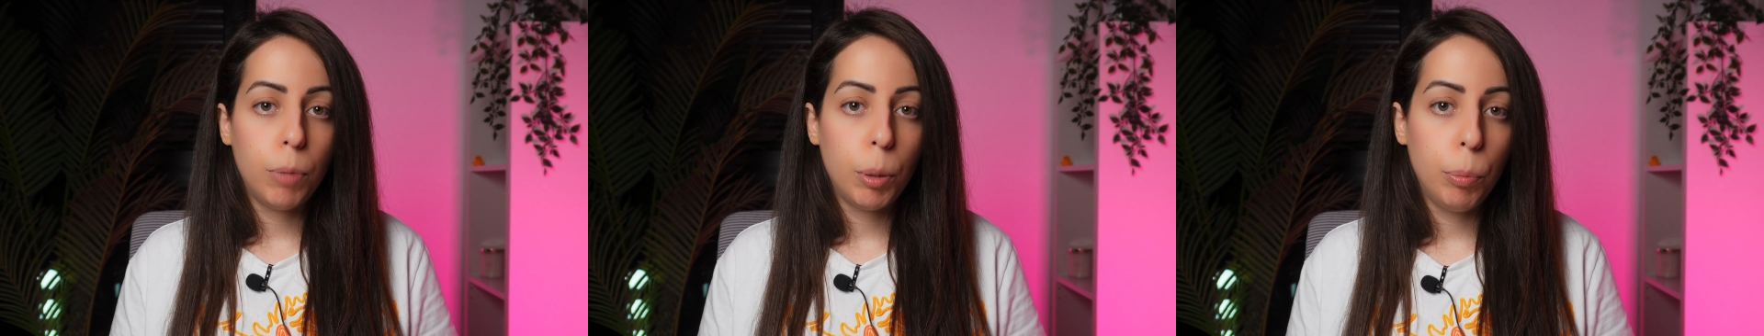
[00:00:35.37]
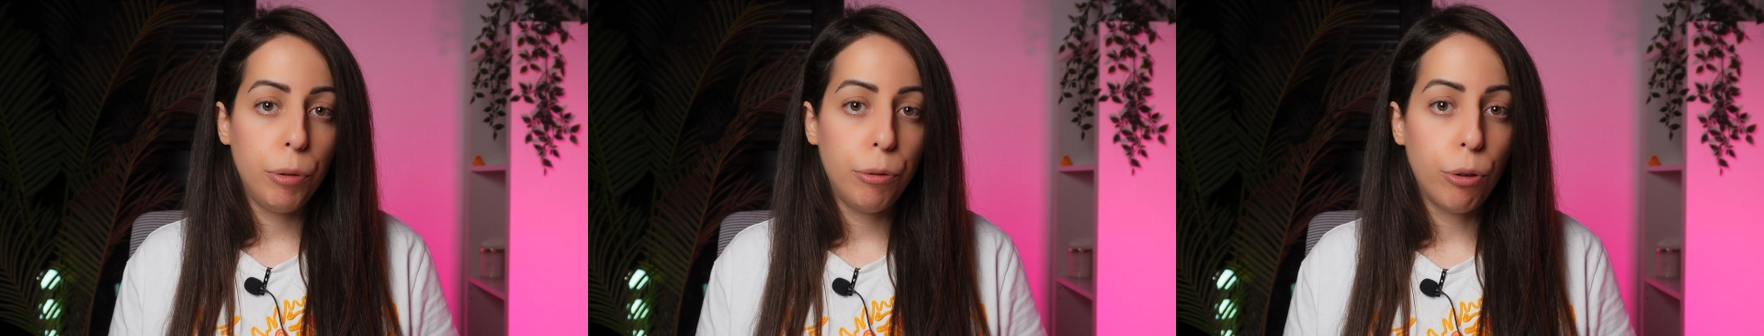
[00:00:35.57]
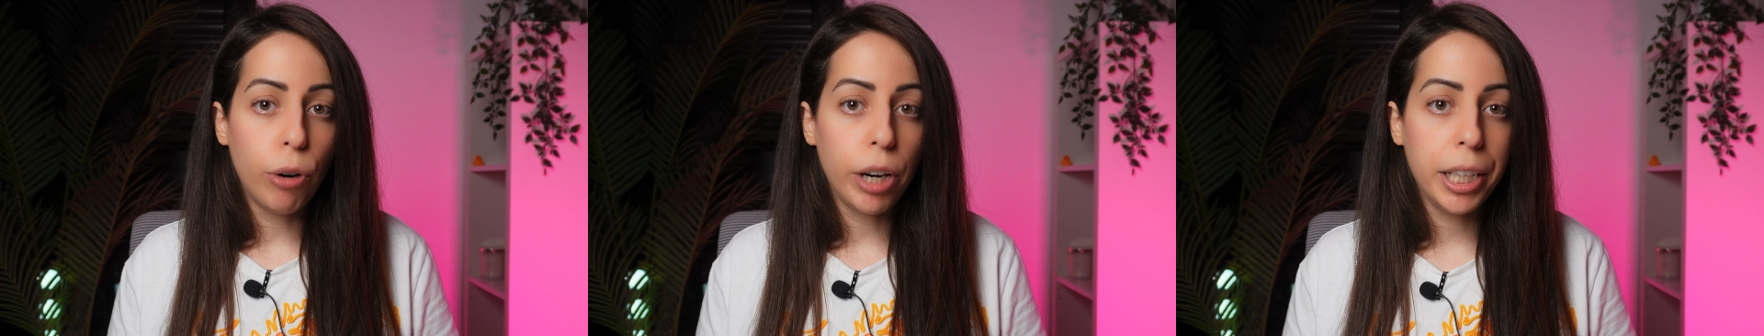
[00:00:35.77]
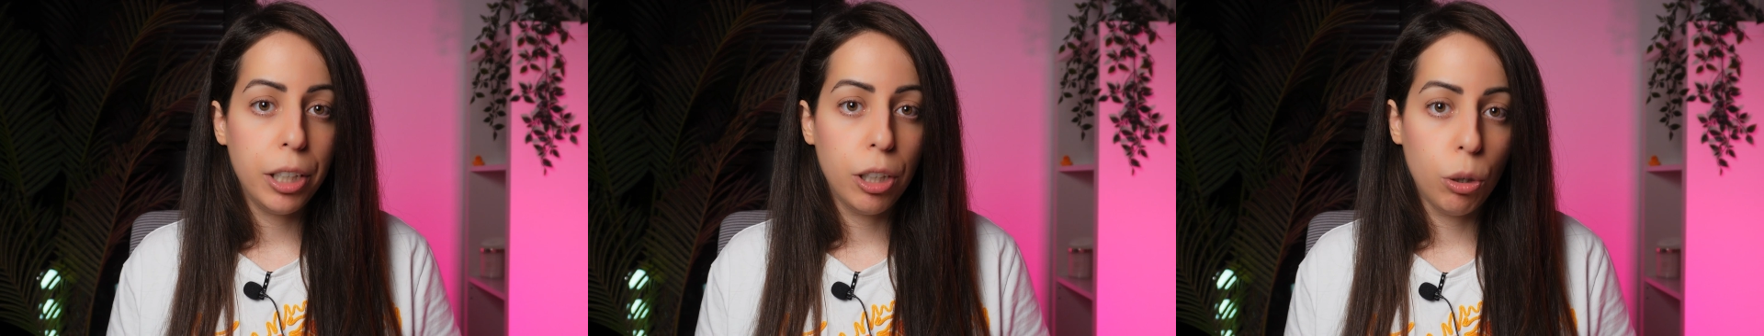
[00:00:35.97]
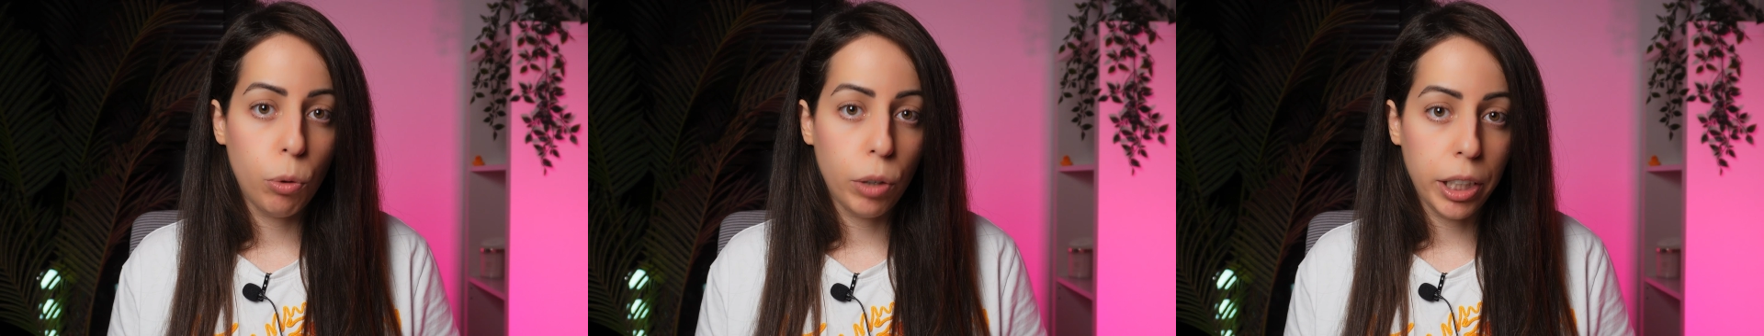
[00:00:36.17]
But before I
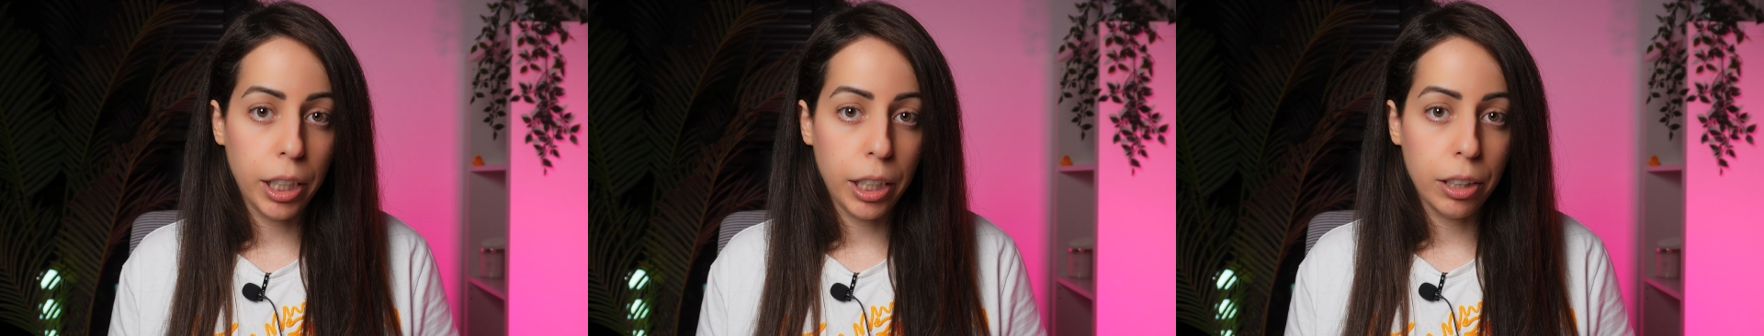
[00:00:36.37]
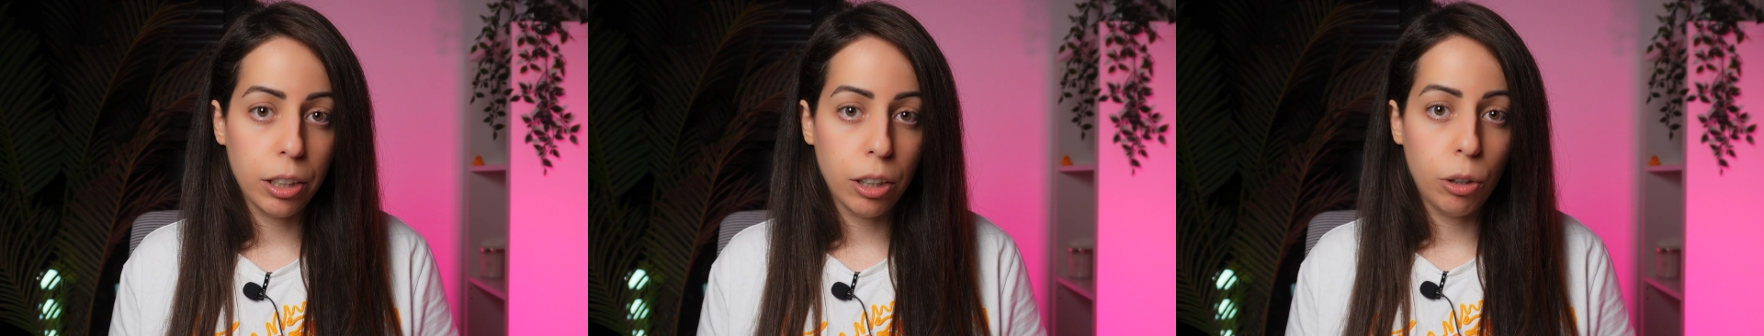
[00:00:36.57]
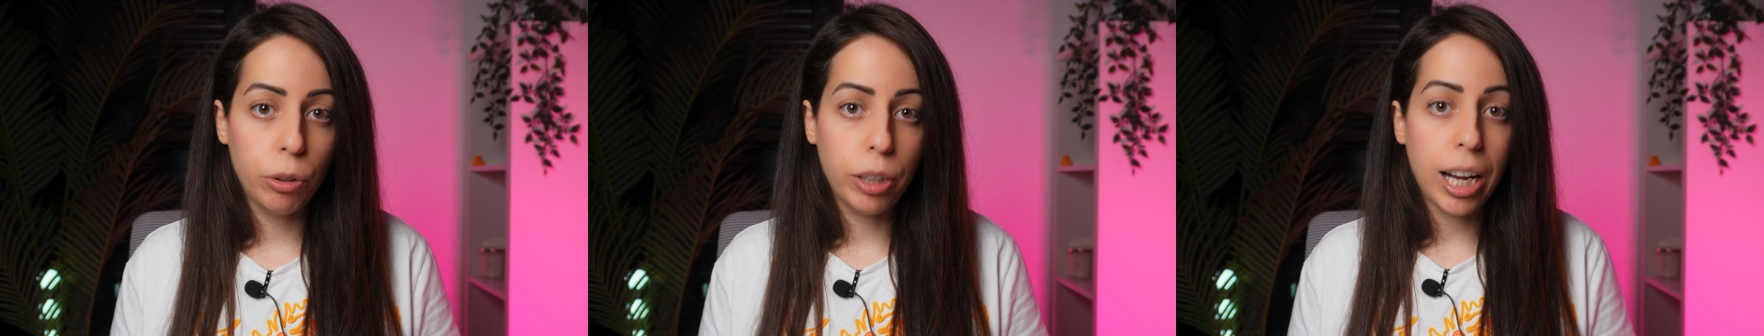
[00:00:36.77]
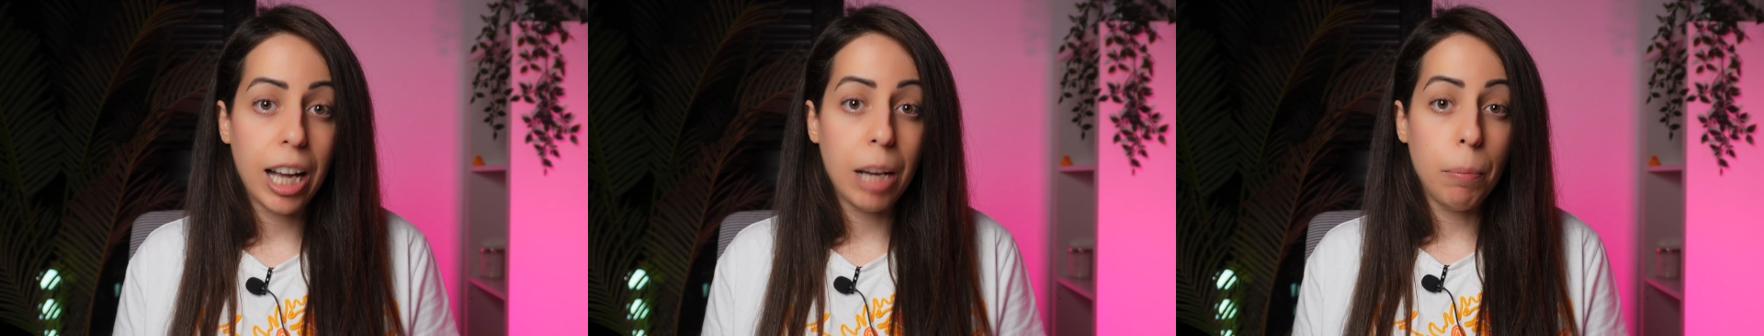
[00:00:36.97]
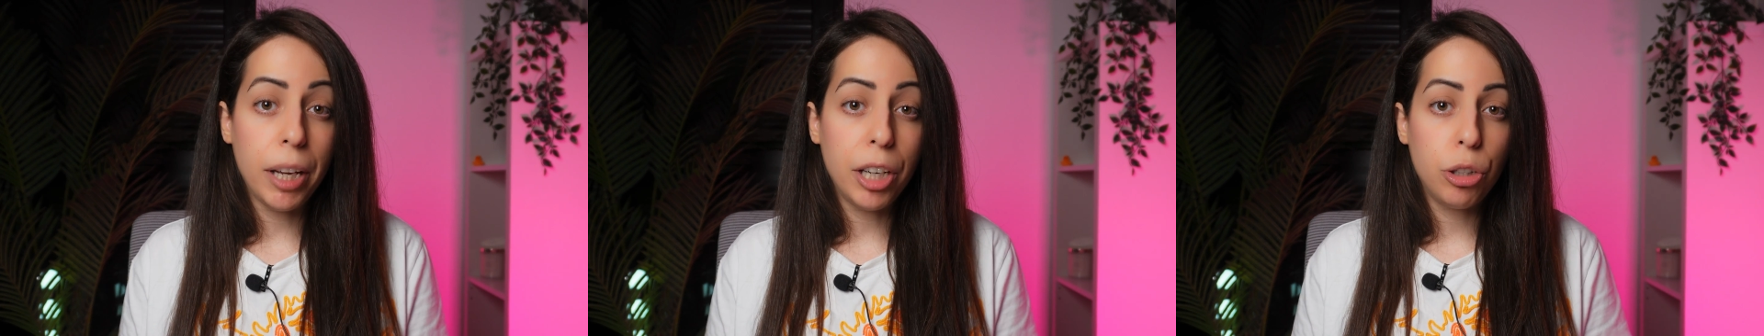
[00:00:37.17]
go on LeetCode,
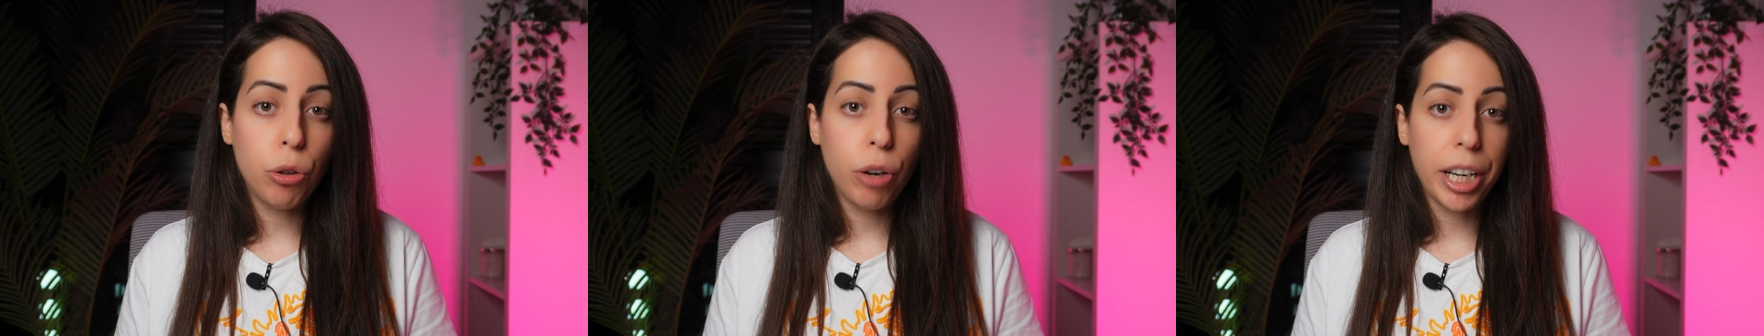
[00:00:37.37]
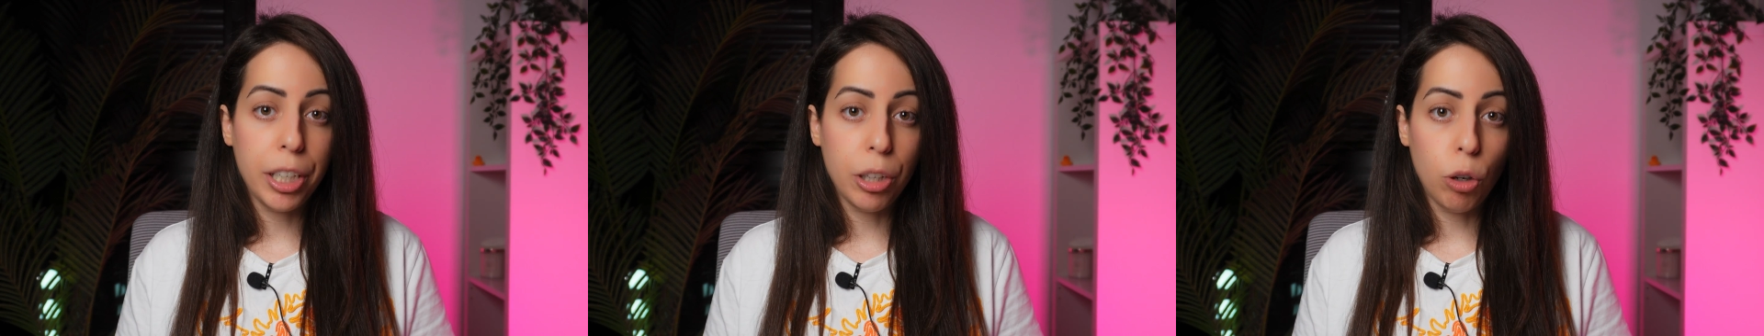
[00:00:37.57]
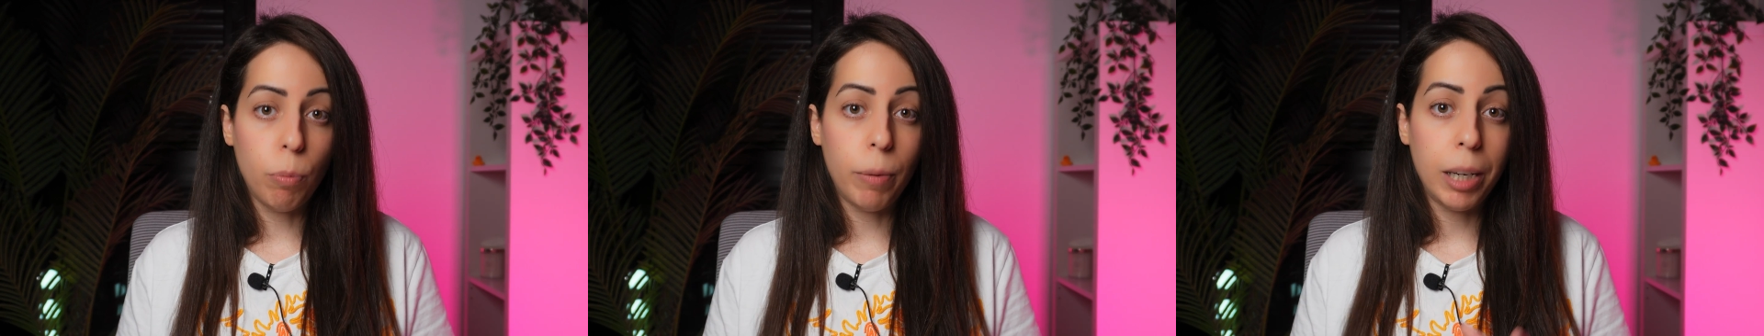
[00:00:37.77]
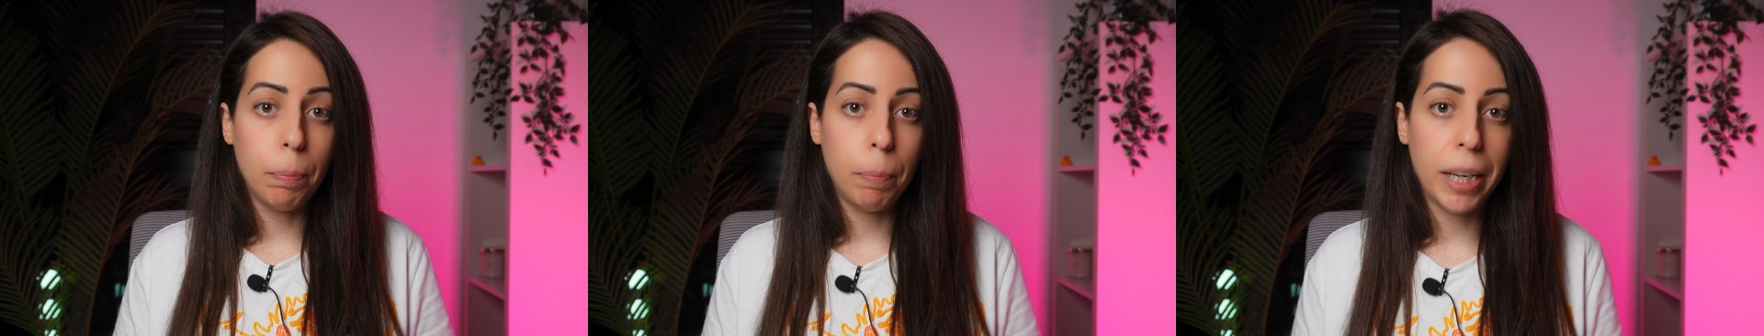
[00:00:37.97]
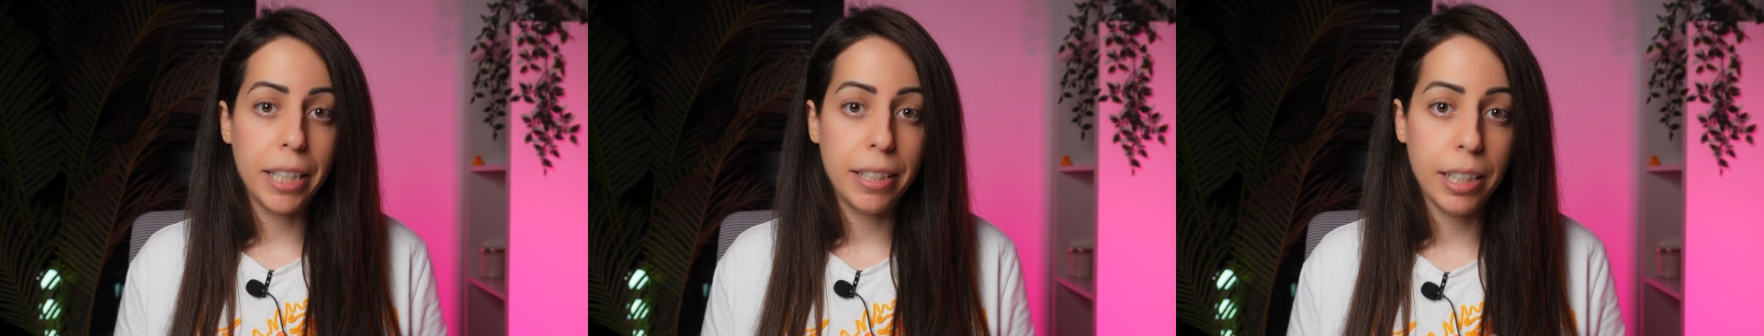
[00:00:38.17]
I make sure I know my
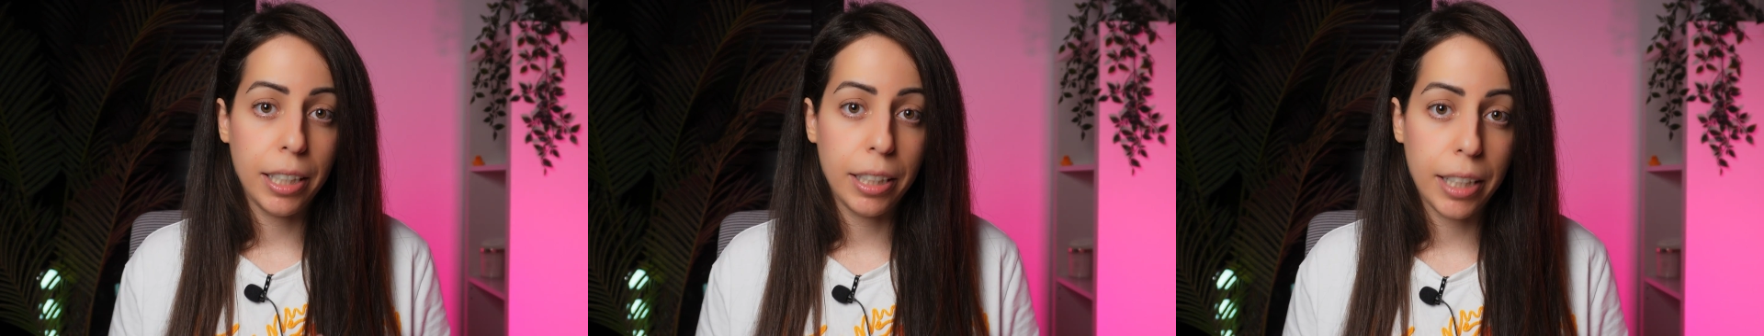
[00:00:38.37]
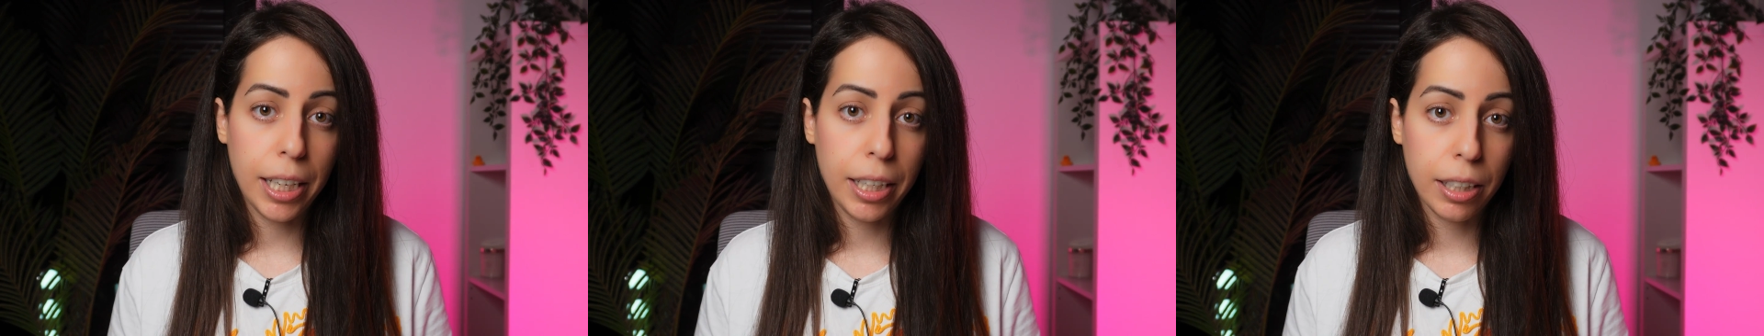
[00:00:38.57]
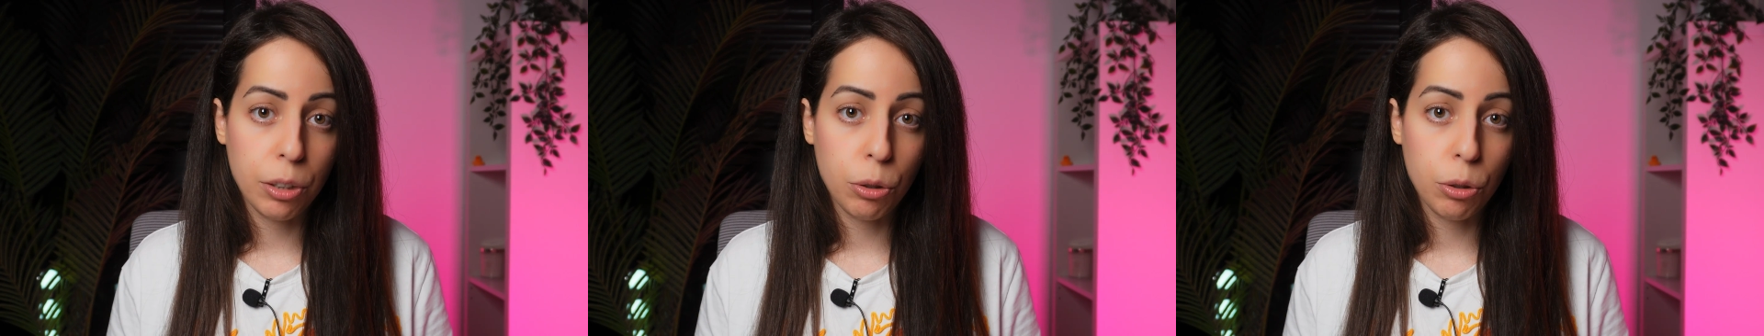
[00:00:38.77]
basic data